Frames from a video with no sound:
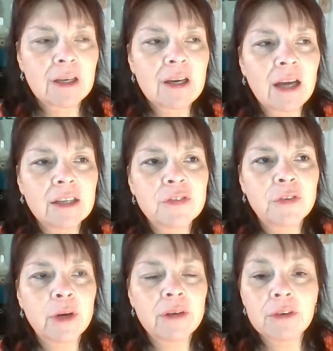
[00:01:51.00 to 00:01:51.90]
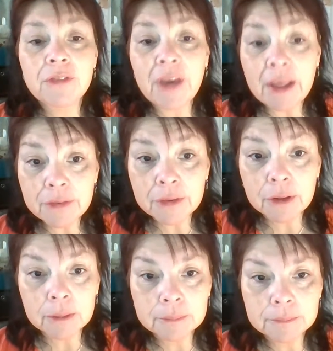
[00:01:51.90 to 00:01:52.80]
God is forever
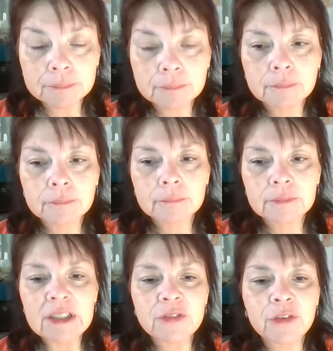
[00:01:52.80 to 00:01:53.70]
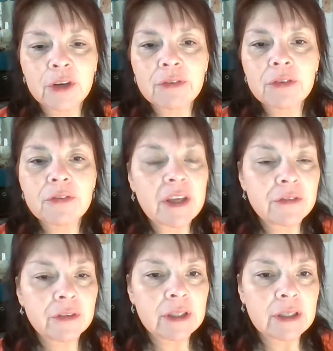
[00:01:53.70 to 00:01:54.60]
faithful. He's forever
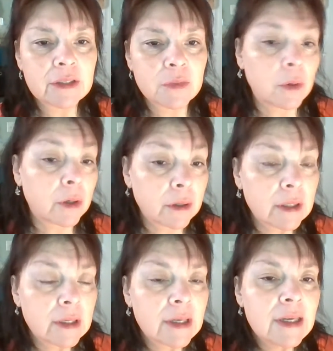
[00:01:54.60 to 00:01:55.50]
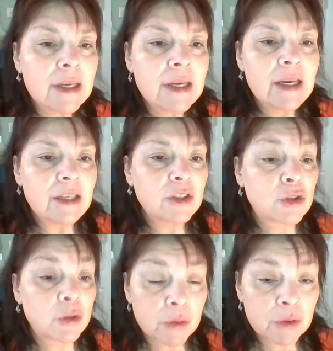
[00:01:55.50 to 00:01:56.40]
faithful in His word. He's
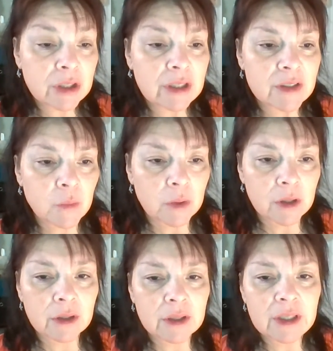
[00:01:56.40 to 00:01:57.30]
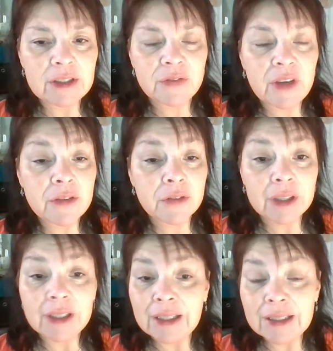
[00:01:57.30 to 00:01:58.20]
true to His word. He's
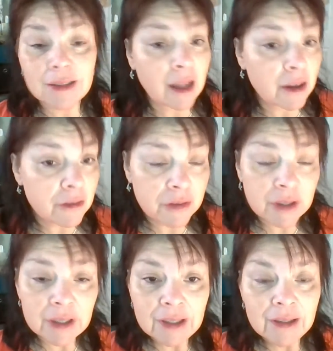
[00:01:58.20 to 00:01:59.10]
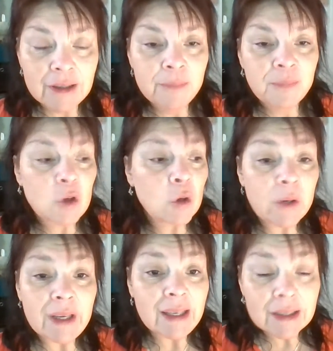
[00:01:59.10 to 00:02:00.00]
faithful in His love. Who
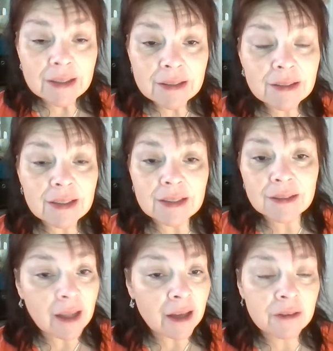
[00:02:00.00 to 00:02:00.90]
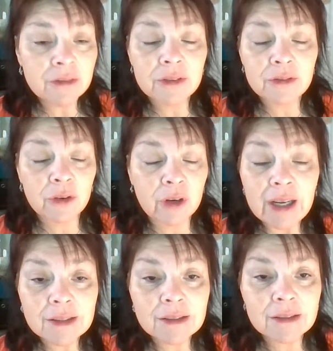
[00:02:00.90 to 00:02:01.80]
He is love for
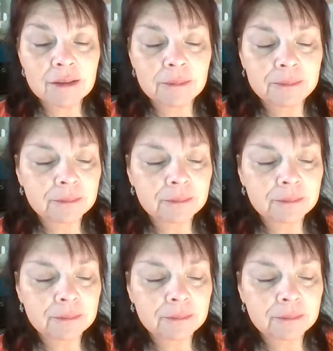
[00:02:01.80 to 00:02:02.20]
us.